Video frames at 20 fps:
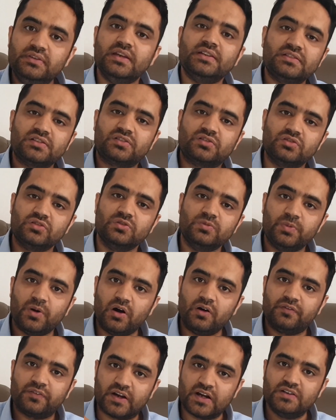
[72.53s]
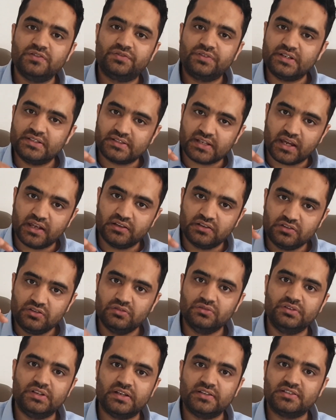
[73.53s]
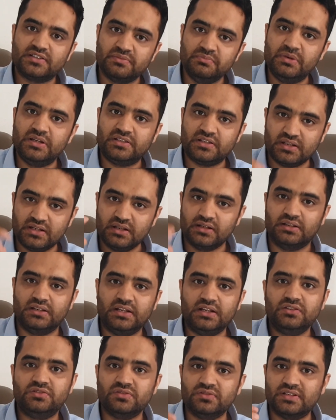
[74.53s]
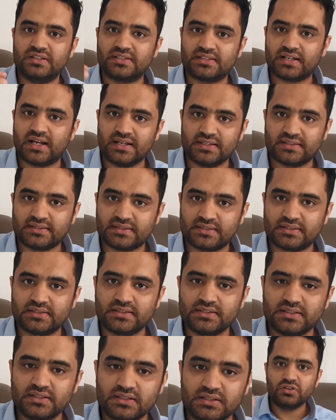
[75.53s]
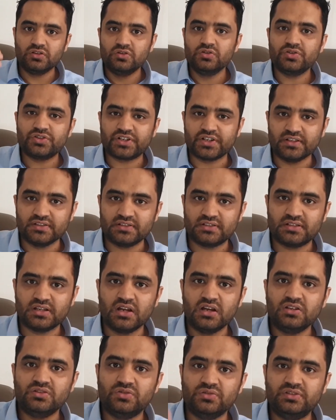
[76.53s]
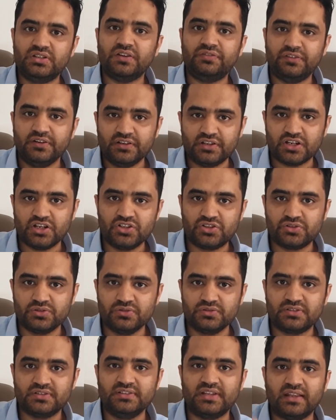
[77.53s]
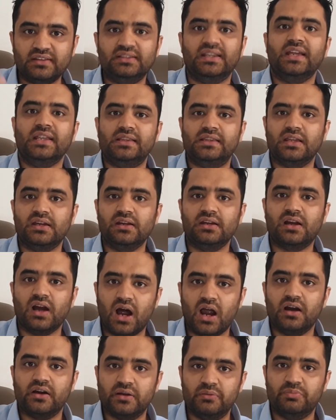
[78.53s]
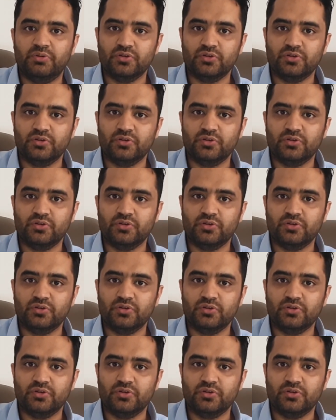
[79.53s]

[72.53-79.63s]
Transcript: This group of countries and unions meet yearly to discuss solutions to different issues that they think are